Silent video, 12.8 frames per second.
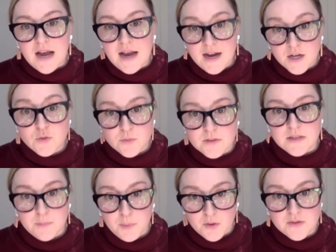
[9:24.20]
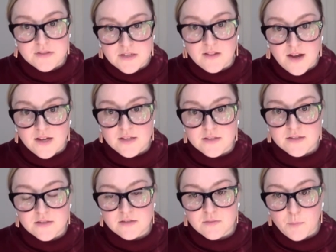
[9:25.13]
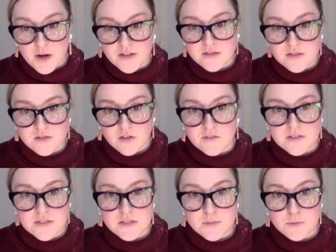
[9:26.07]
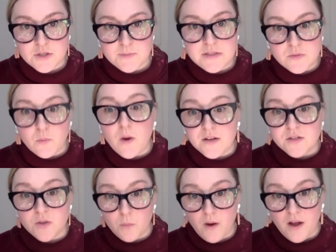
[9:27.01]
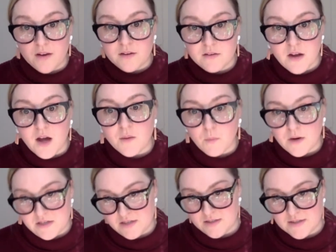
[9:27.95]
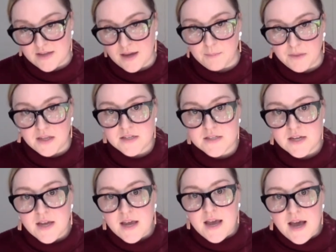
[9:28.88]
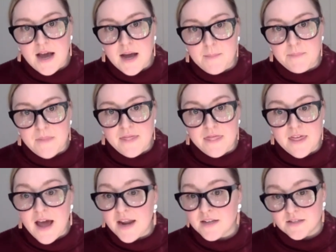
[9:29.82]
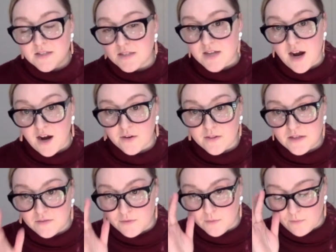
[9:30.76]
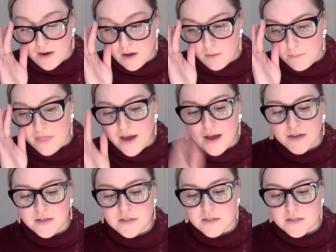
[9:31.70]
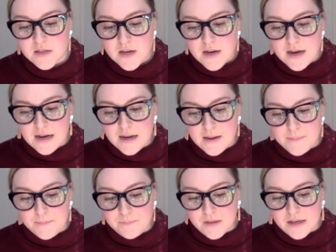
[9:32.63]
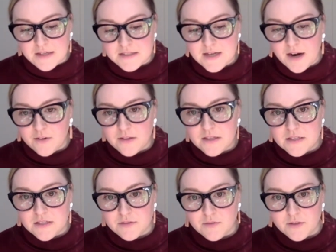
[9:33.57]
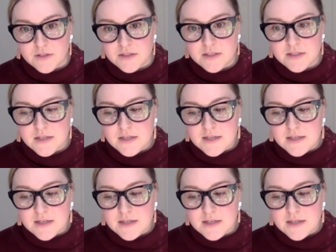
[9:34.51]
actually personalized products and services, which means one-to-one, not one-to-segment. And that is an entirely different realm. That is an entirely different